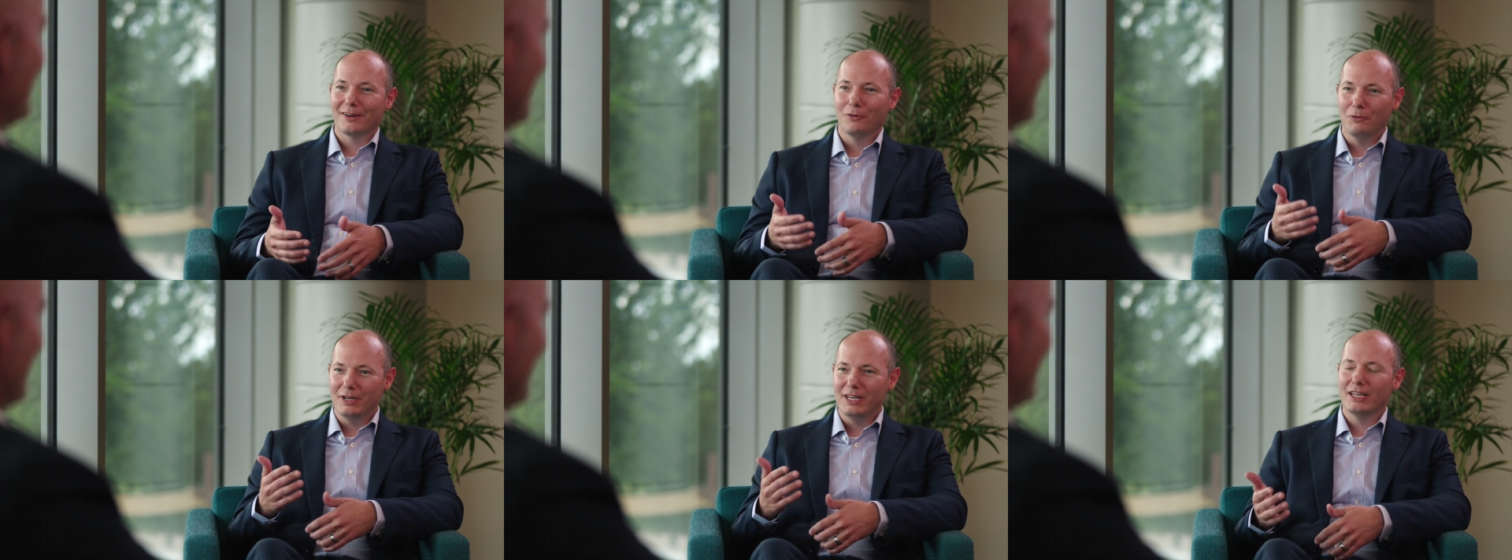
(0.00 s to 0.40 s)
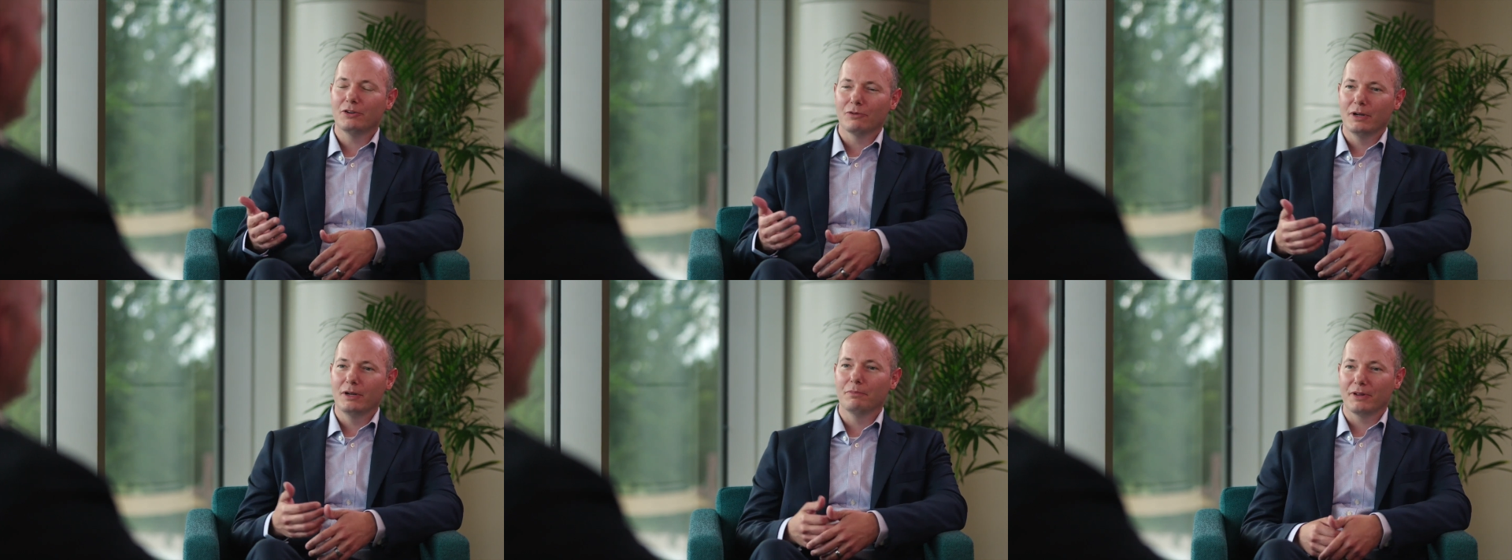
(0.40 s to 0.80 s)
We need
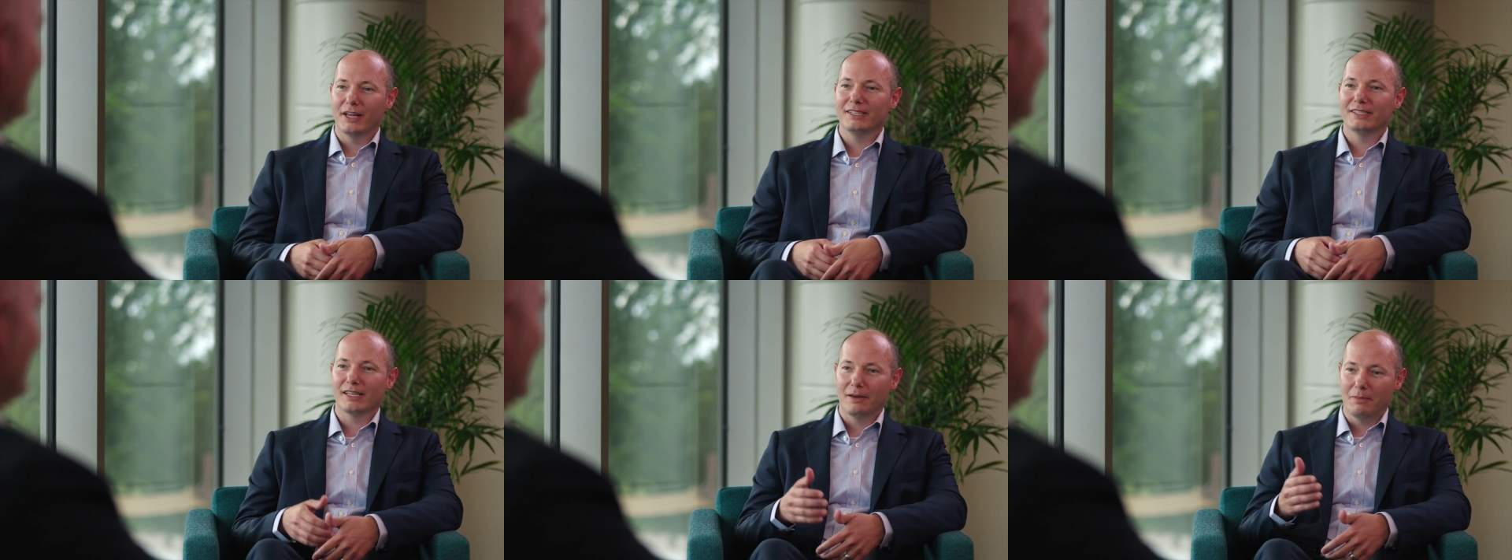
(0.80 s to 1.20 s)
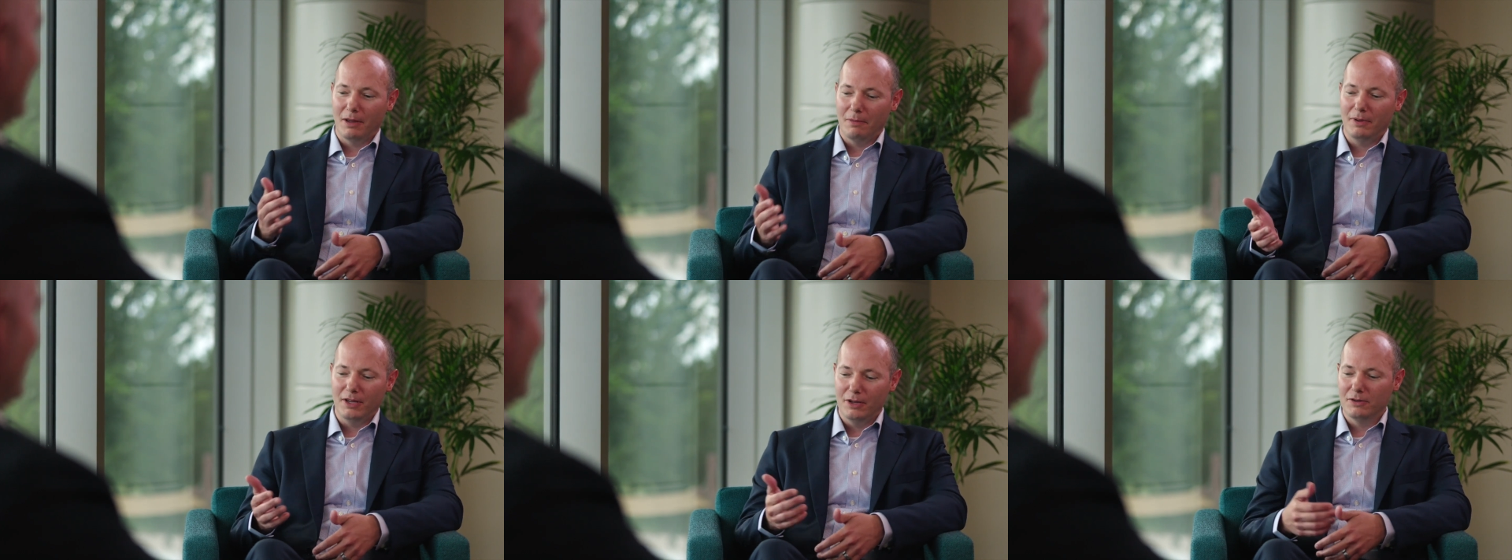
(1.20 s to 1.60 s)
to replace them
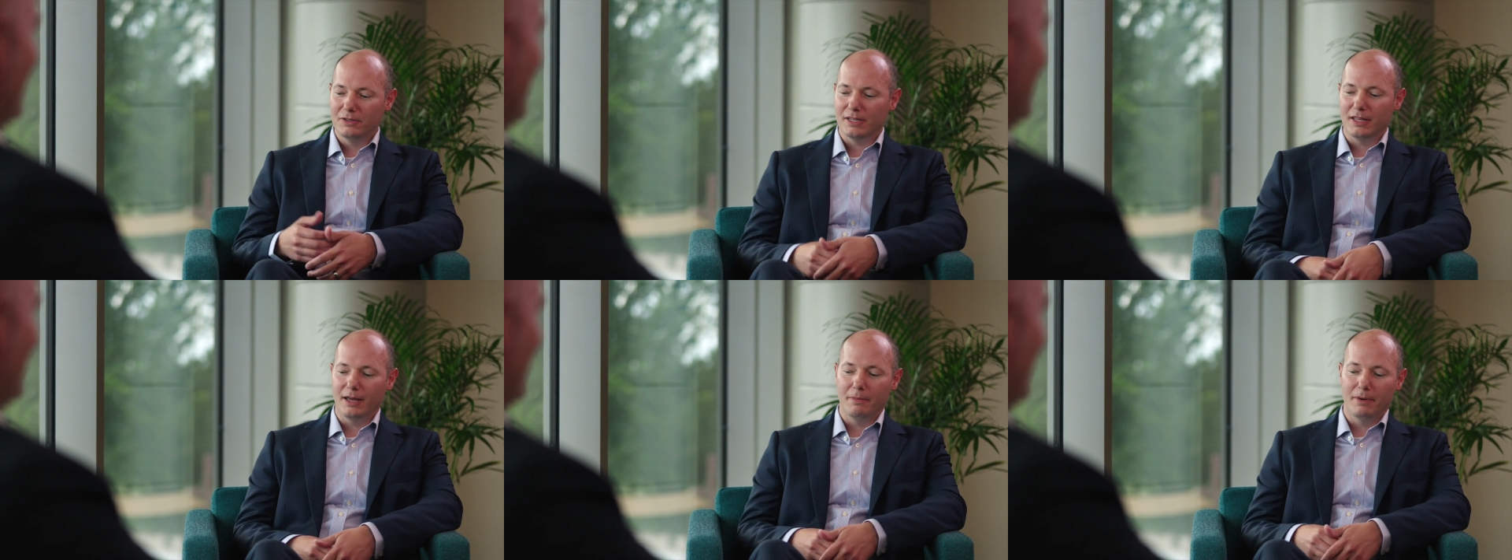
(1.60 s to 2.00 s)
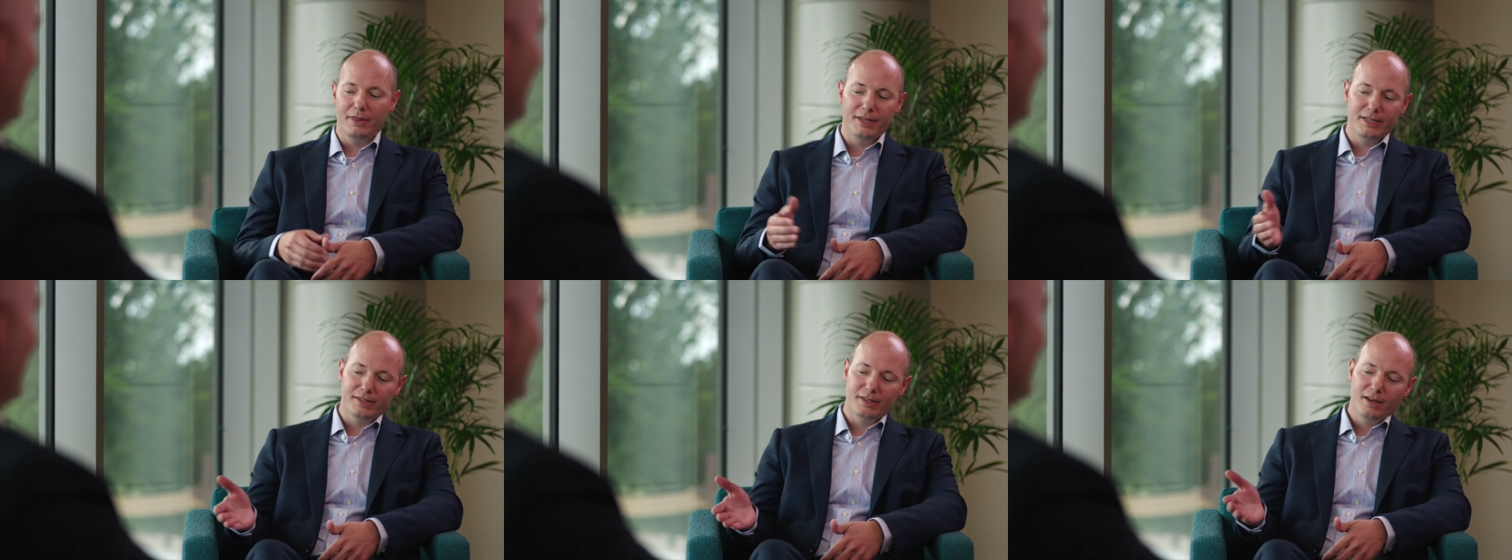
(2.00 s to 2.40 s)
and be using them. And
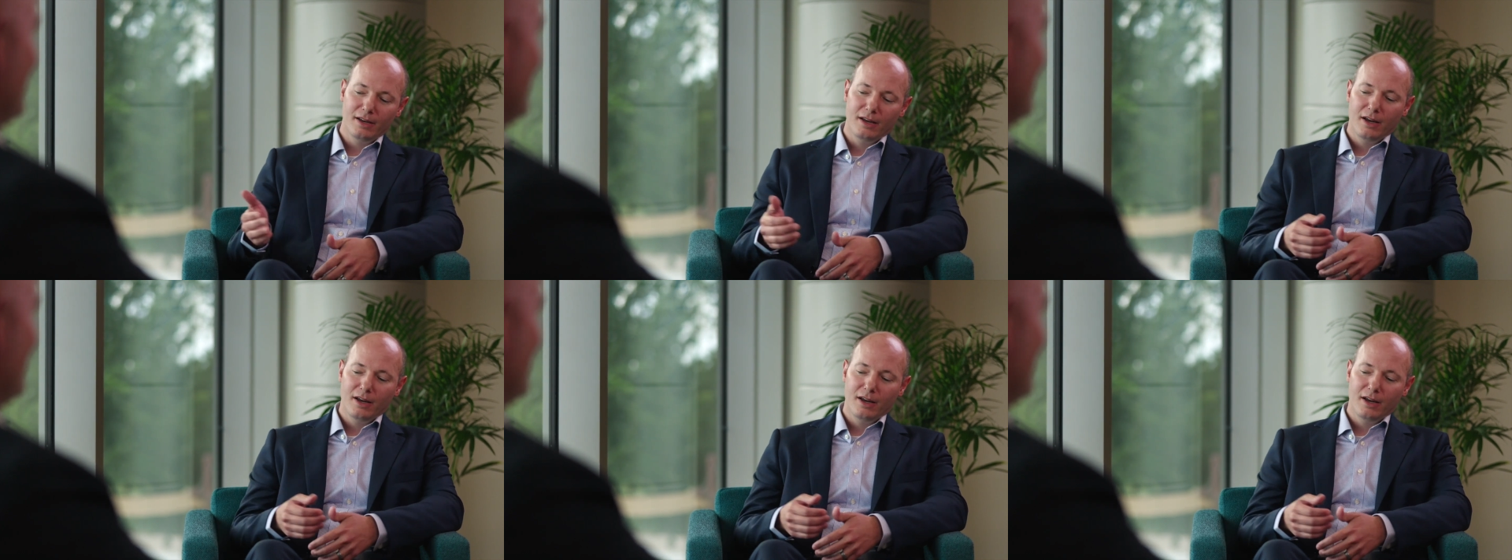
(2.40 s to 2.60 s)
these